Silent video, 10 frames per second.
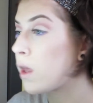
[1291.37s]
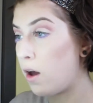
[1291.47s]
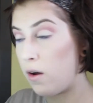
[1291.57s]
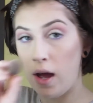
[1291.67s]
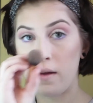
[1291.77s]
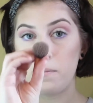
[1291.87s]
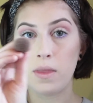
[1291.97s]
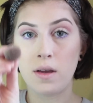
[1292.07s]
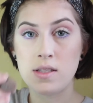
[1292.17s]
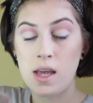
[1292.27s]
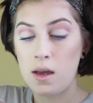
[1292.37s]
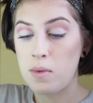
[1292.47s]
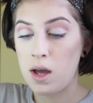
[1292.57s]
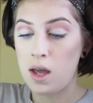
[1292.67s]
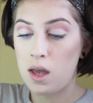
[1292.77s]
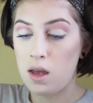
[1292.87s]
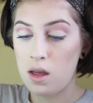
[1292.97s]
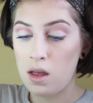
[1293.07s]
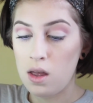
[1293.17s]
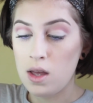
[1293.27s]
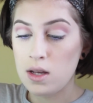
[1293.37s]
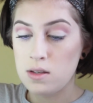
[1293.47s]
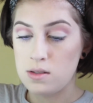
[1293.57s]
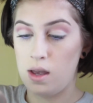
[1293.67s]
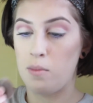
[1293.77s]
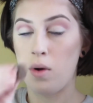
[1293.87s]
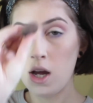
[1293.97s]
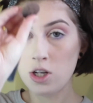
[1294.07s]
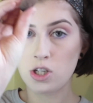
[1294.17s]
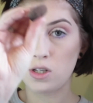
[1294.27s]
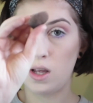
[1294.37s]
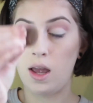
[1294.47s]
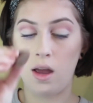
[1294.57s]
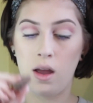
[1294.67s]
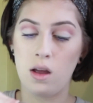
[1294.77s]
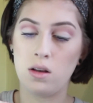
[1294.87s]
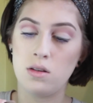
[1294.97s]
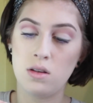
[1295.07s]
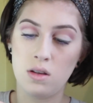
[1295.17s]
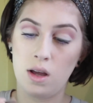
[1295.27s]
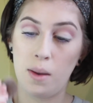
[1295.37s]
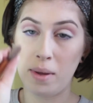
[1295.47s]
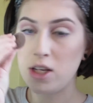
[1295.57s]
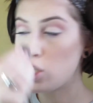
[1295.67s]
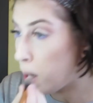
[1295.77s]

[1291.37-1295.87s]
Okay, I take my same brush and I pinch